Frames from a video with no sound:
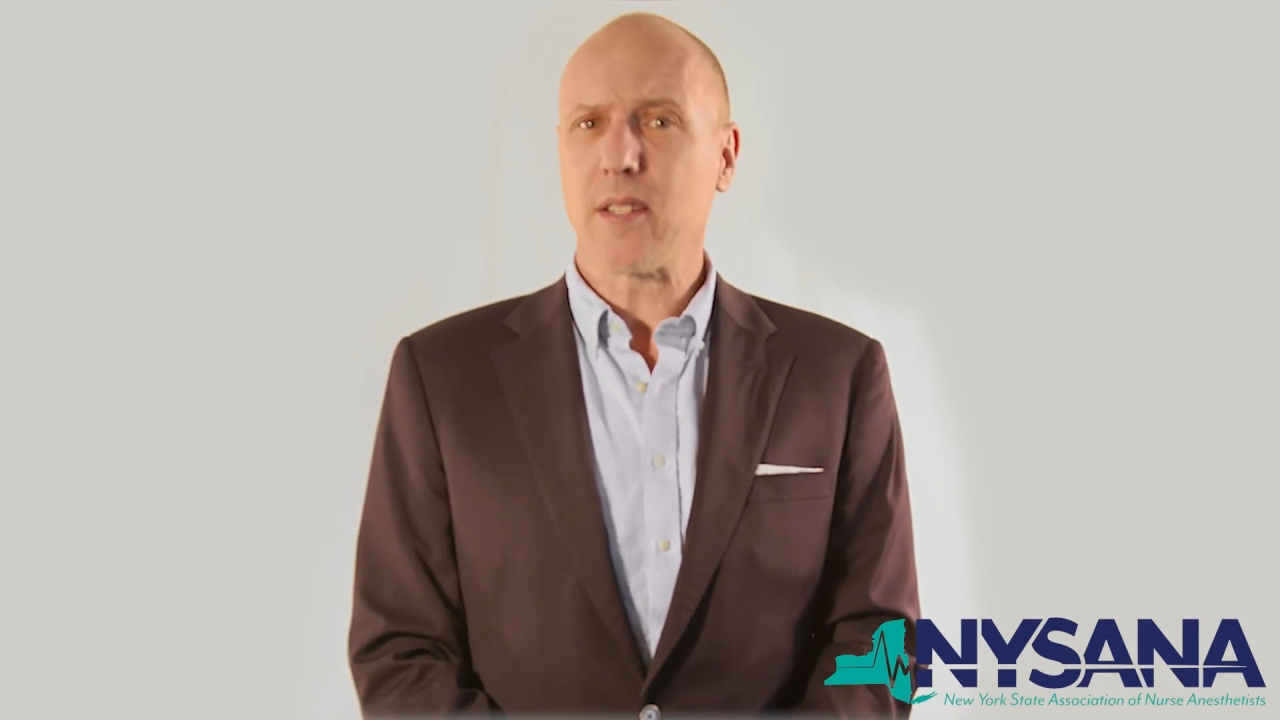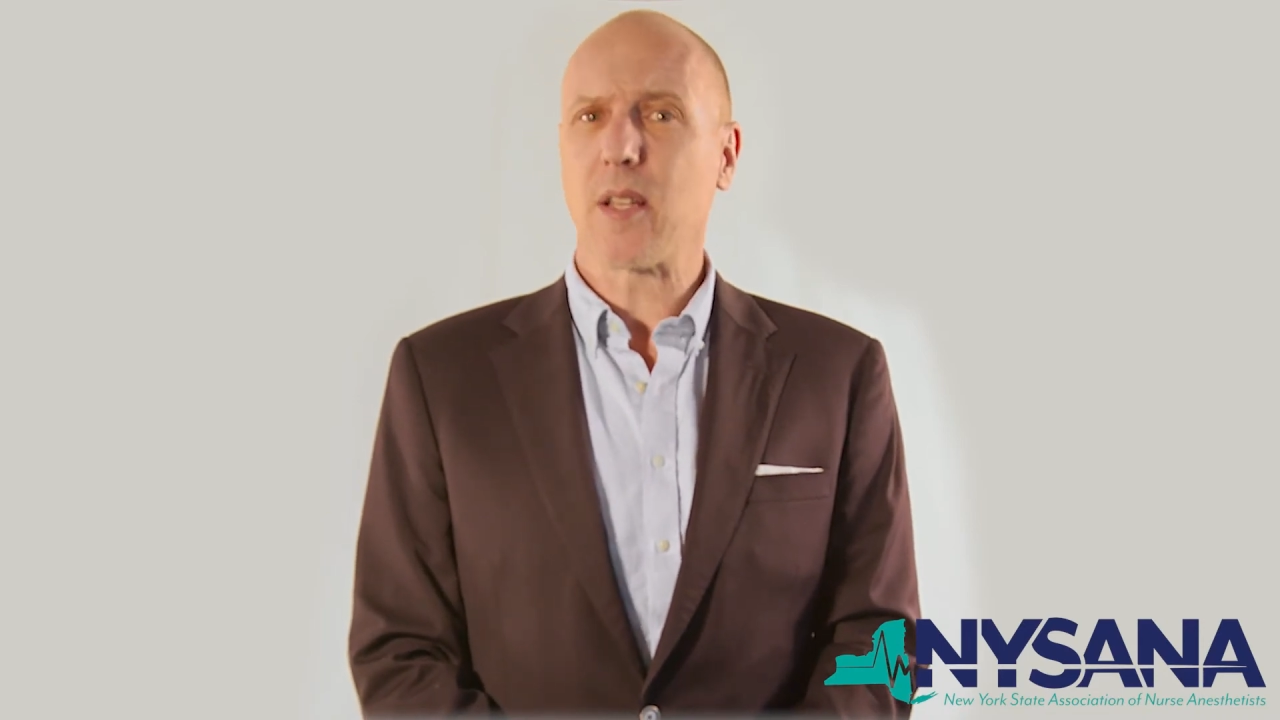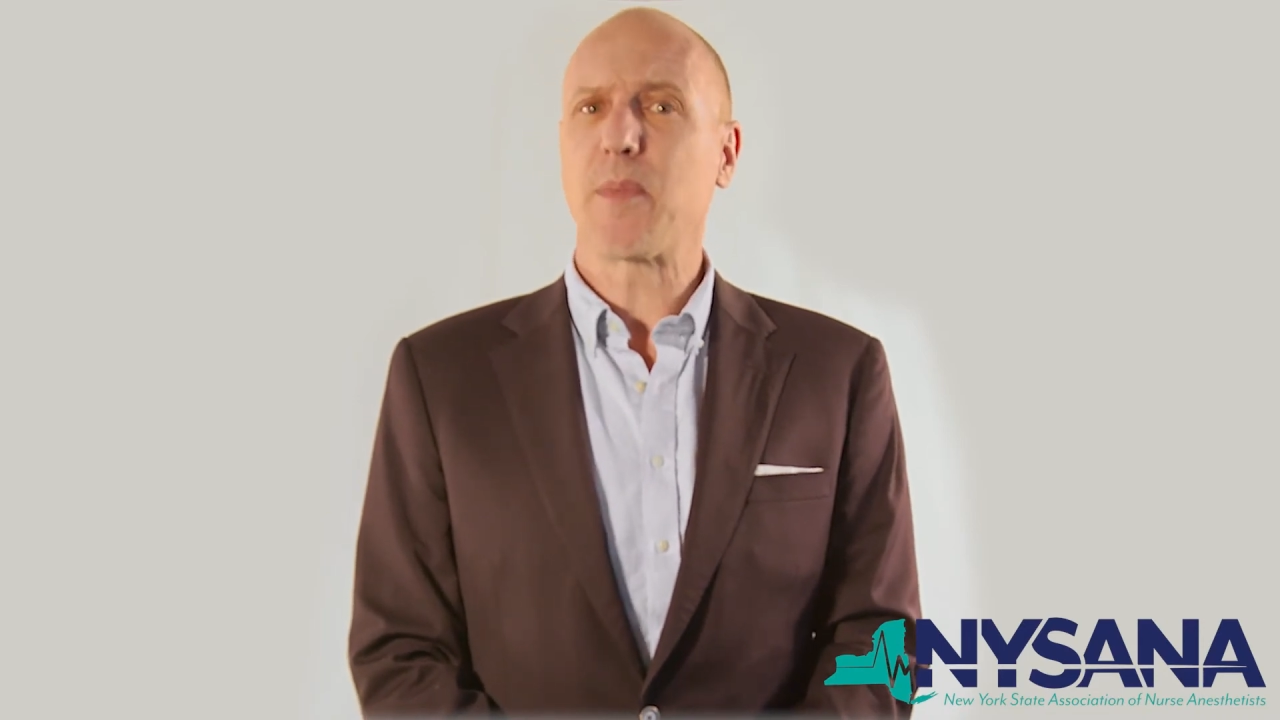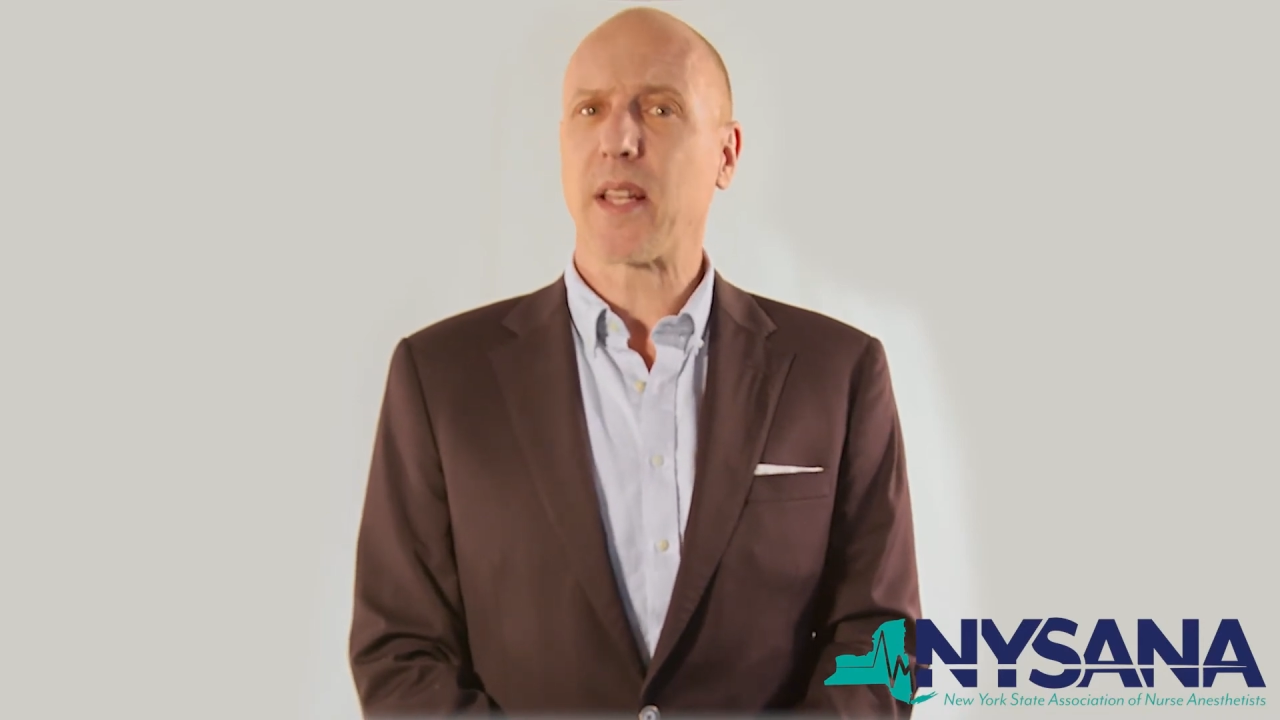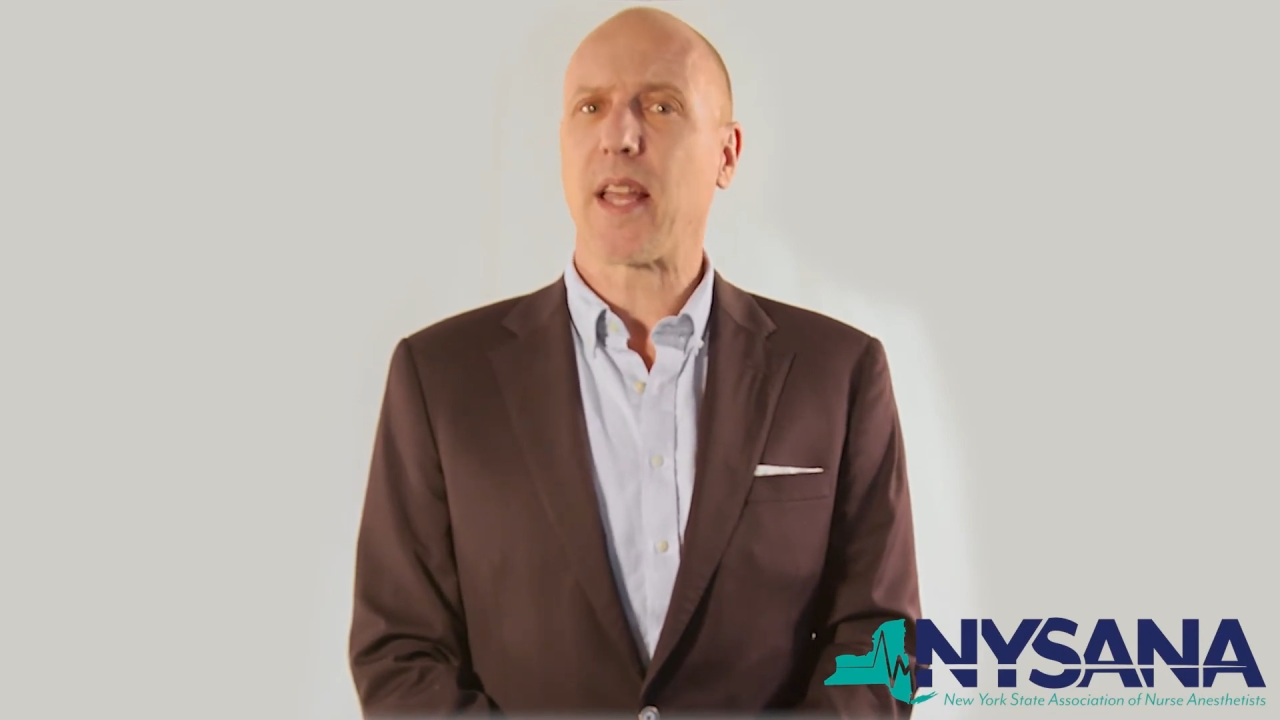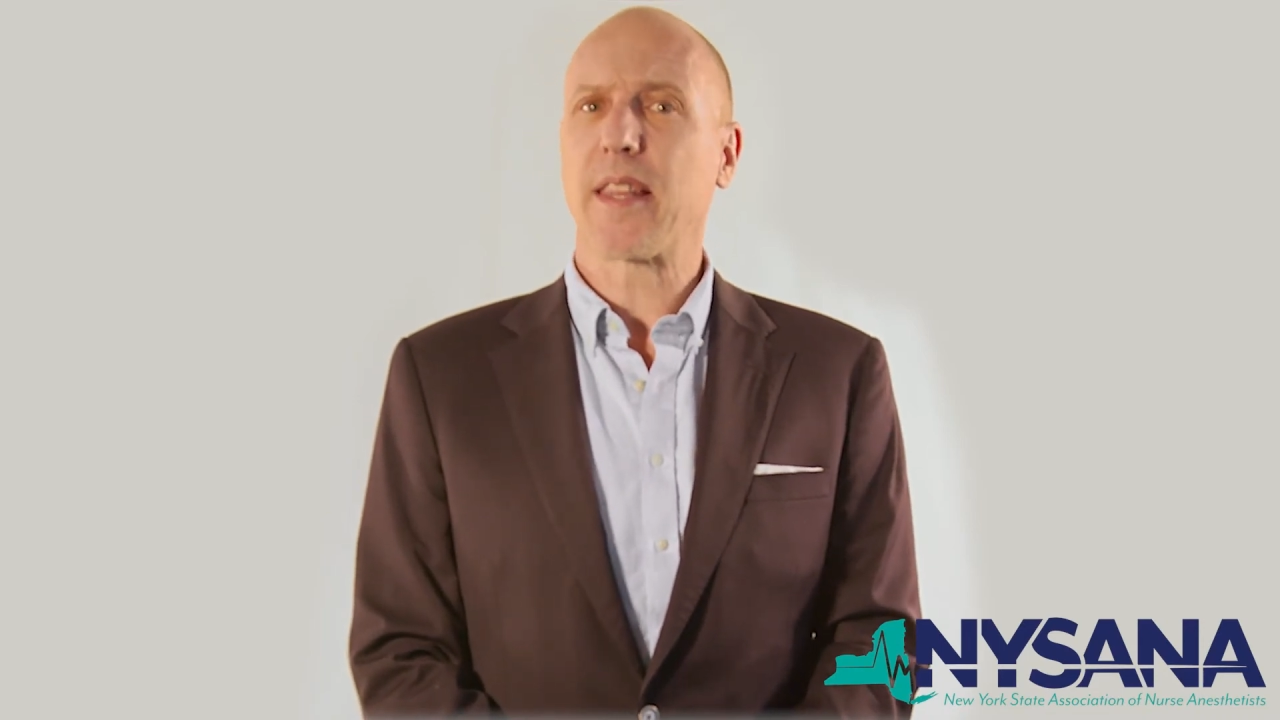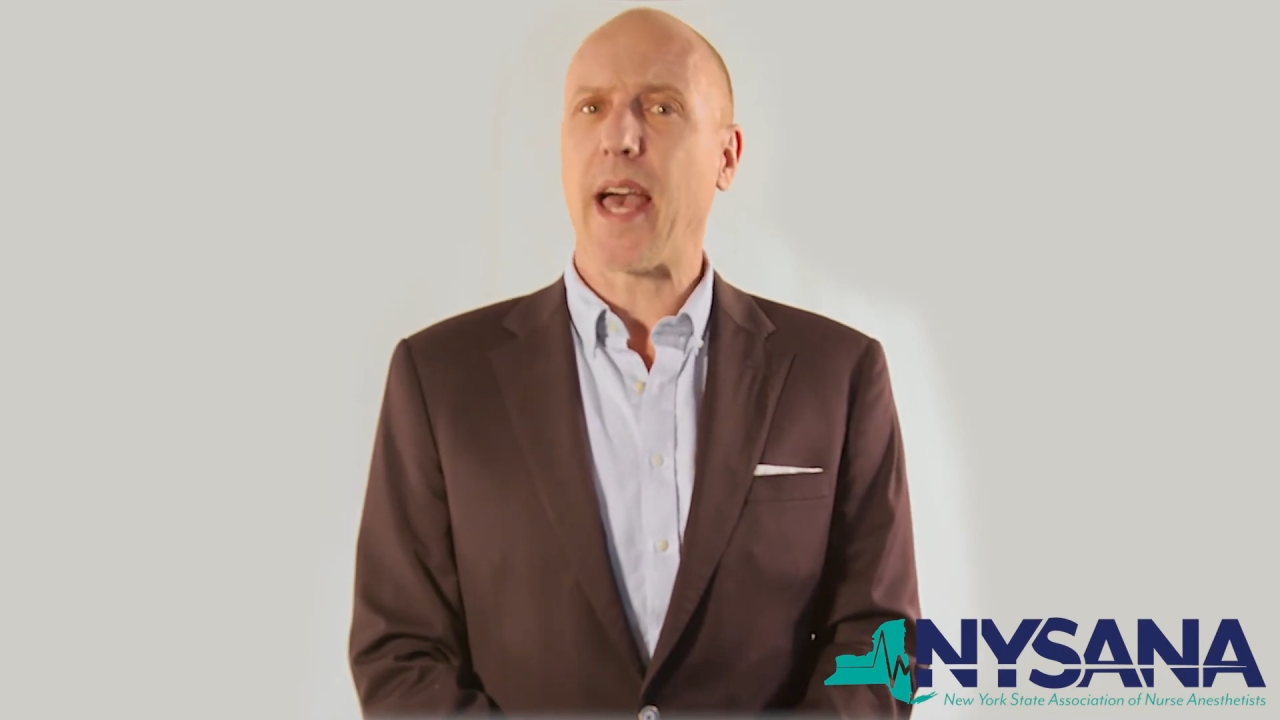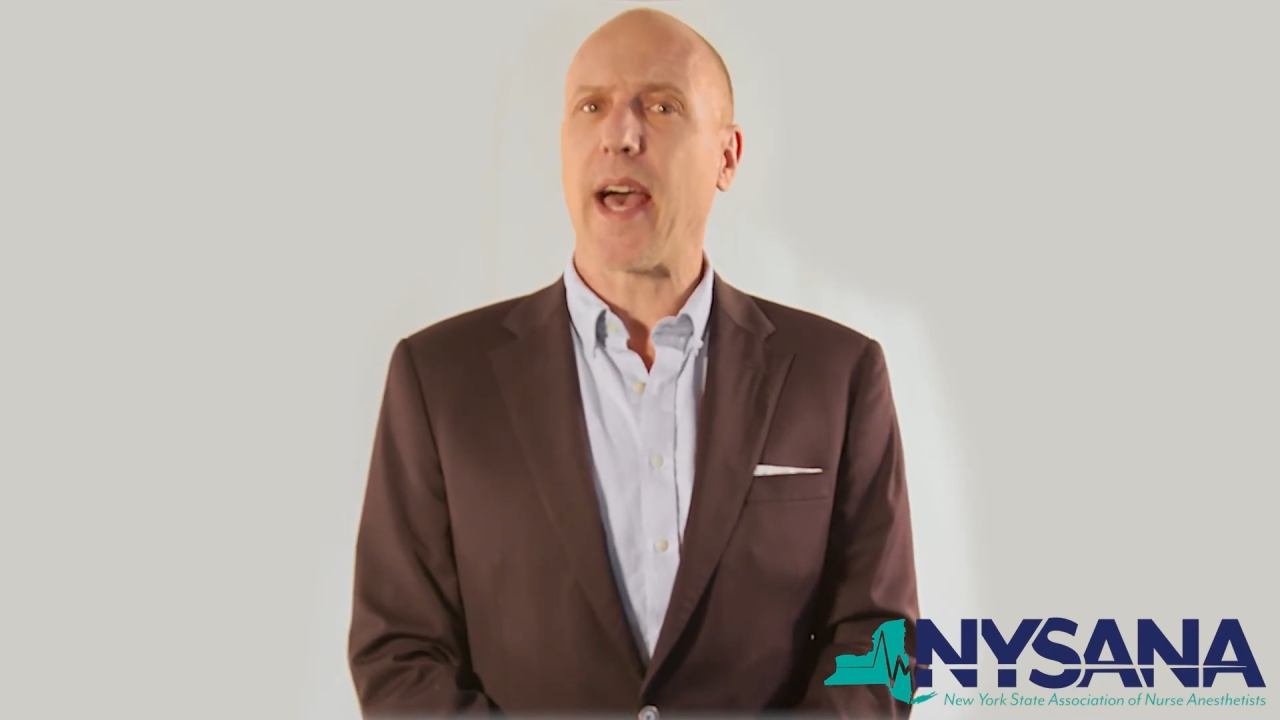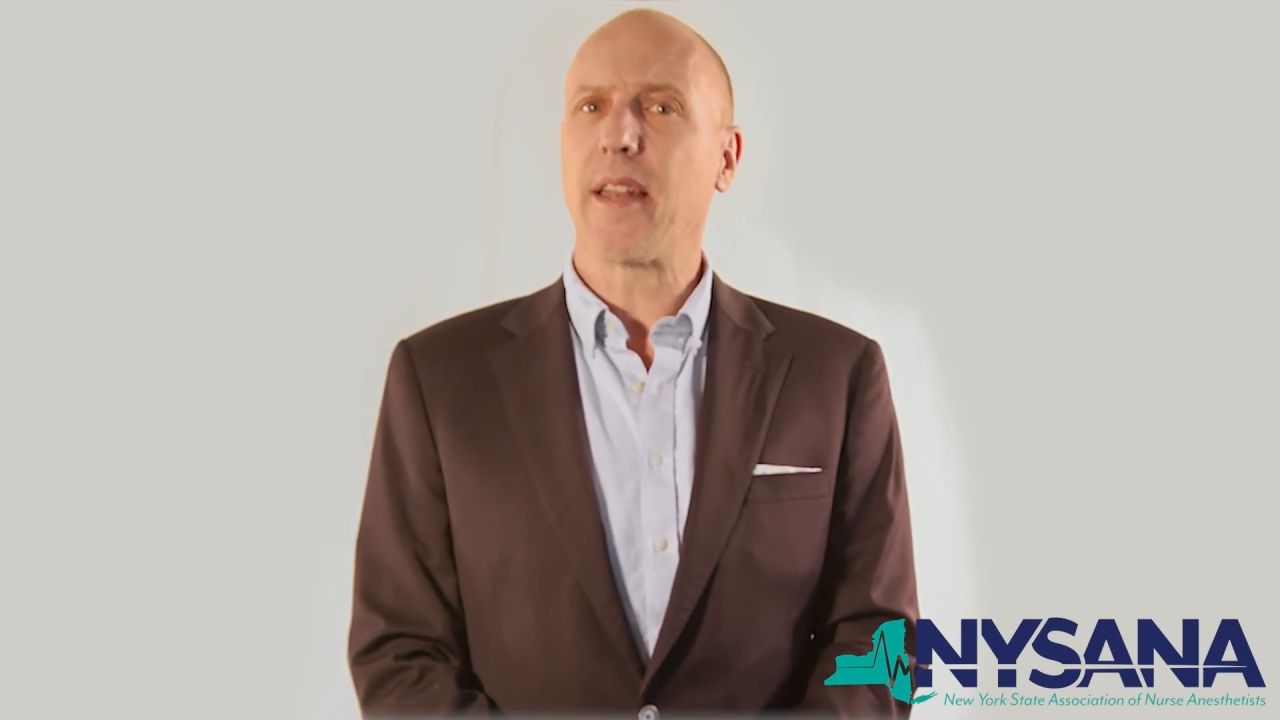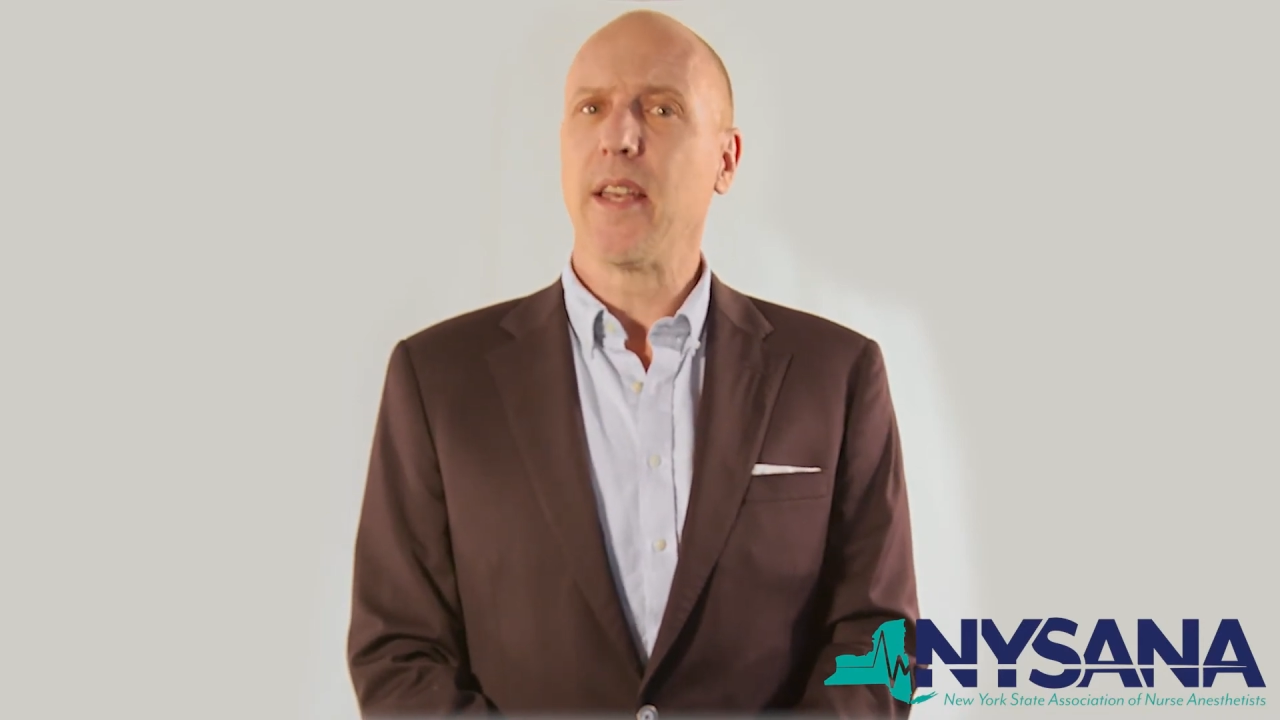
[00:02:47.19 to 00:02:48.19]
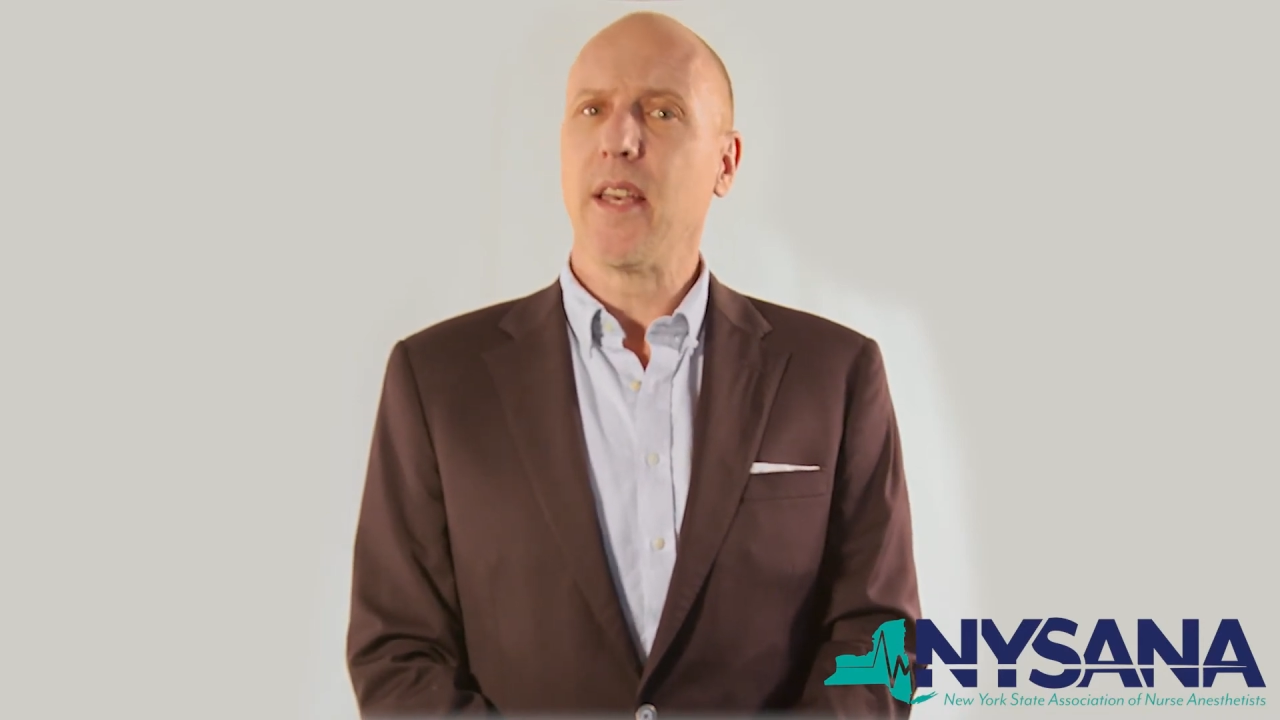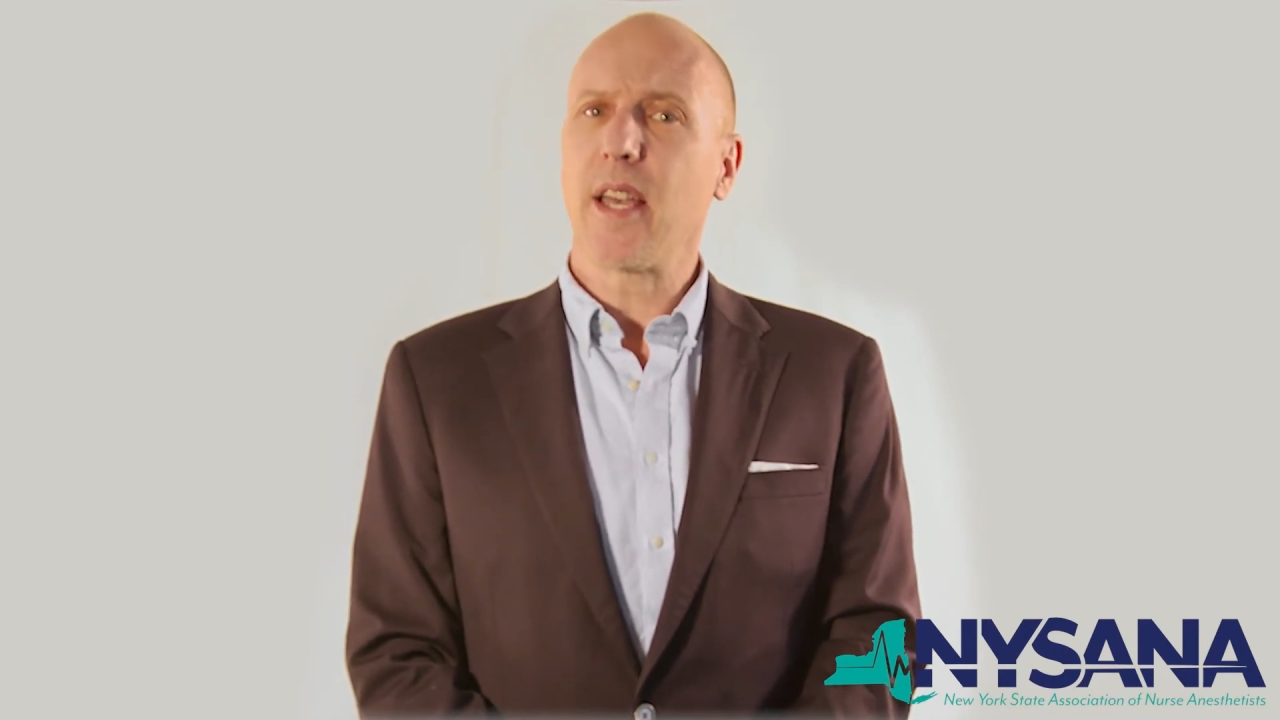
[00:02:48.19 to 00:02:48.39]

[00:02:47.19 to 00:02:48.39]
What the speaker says: Something like that.